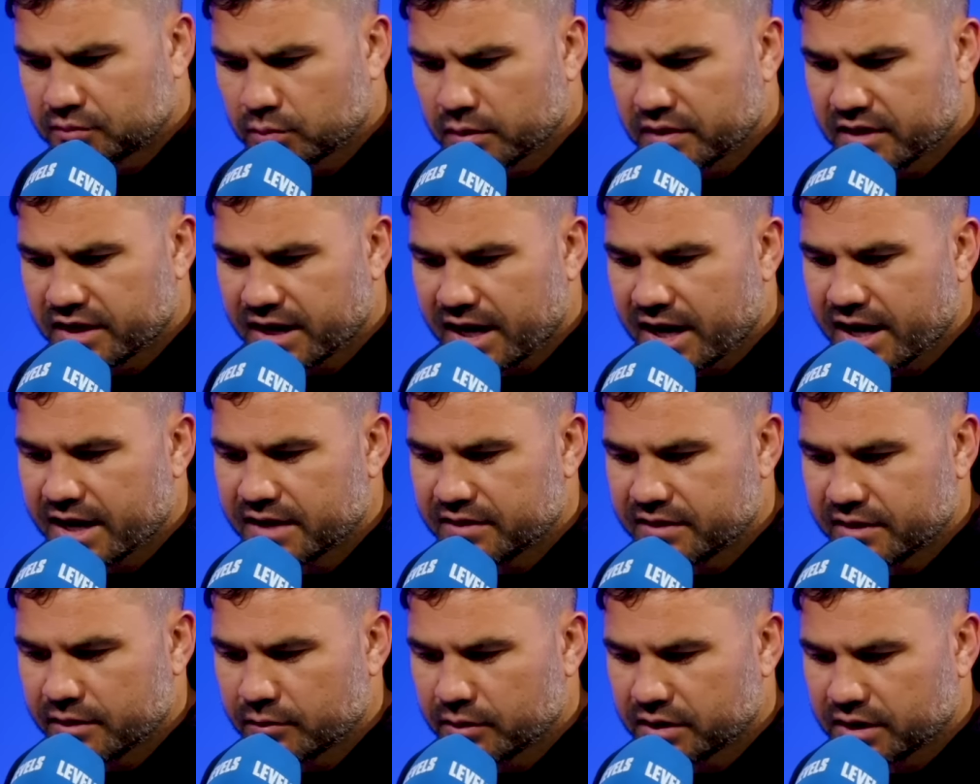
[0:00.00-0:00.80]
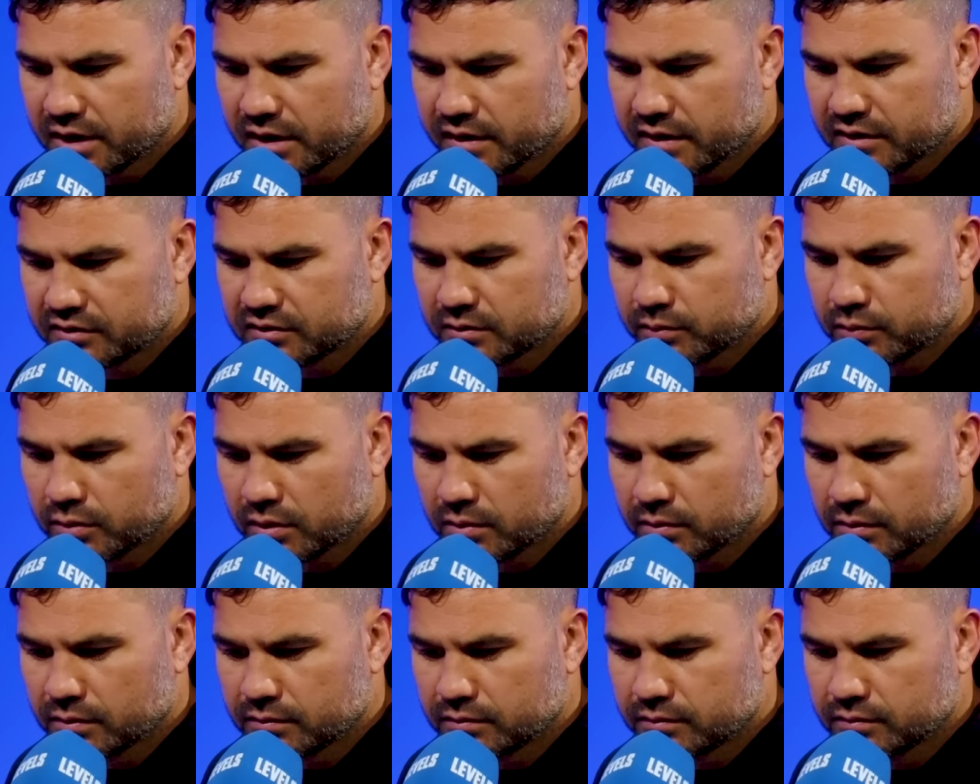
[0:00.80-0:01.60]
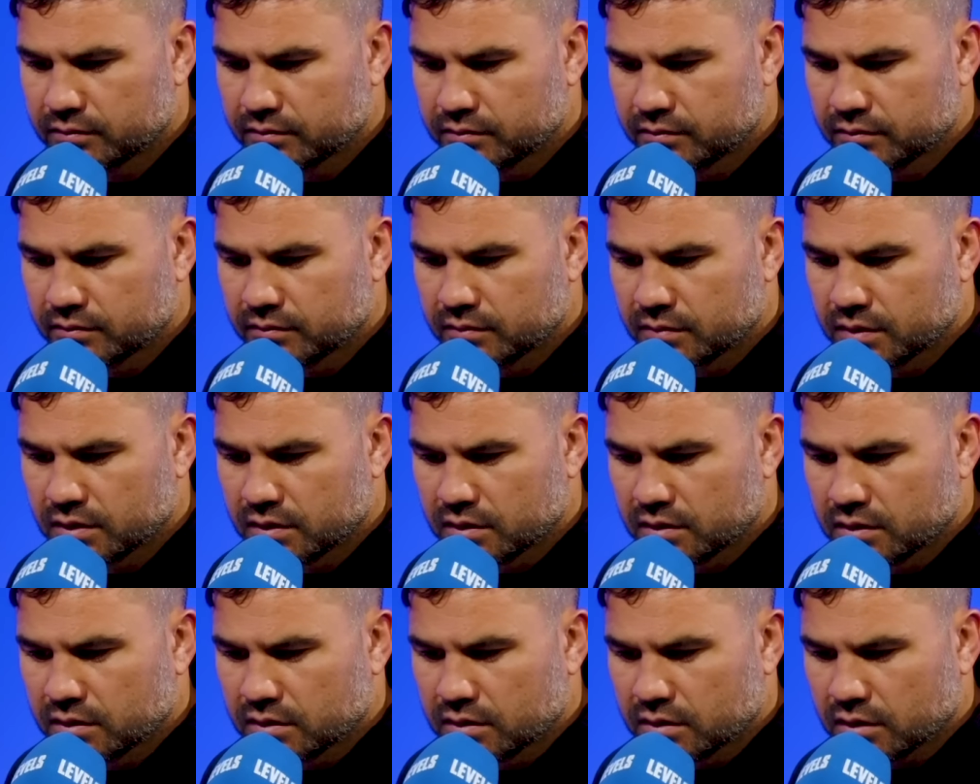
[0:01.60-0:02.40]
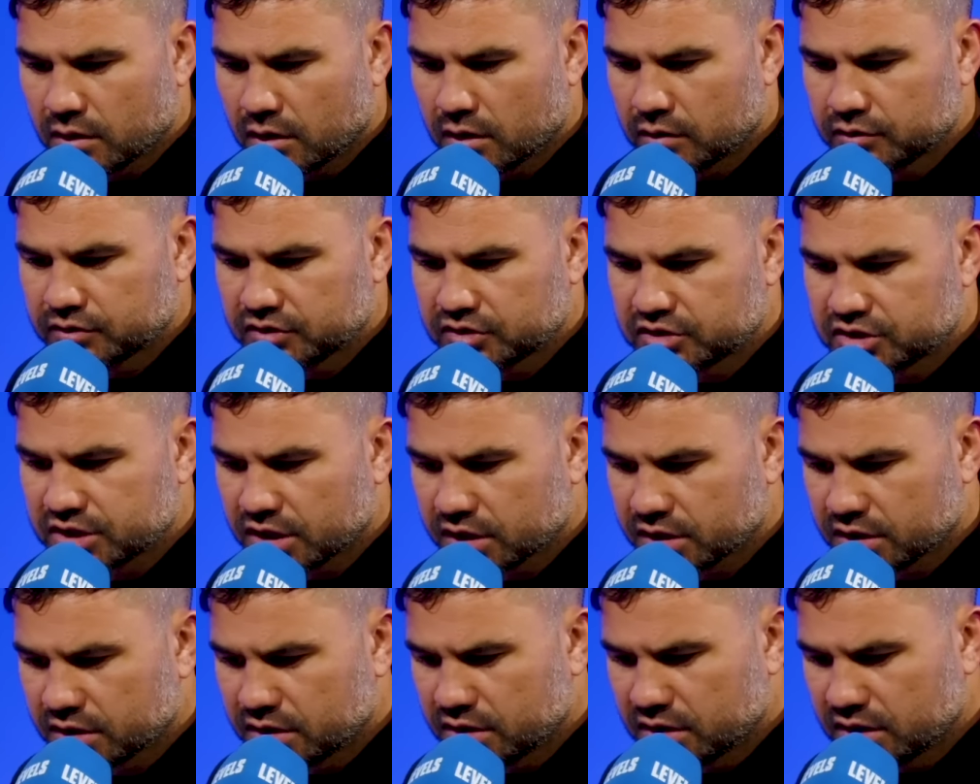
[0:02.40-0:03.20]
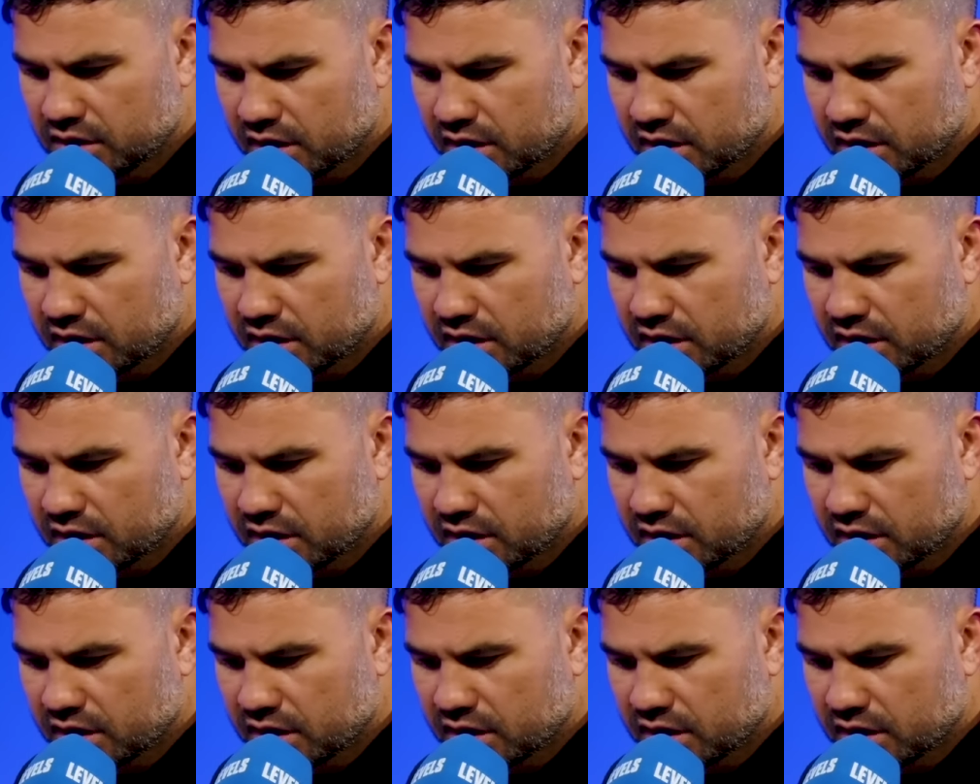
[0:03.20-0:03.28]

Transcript: with an A. There we go. That's the problem. I was just chucking in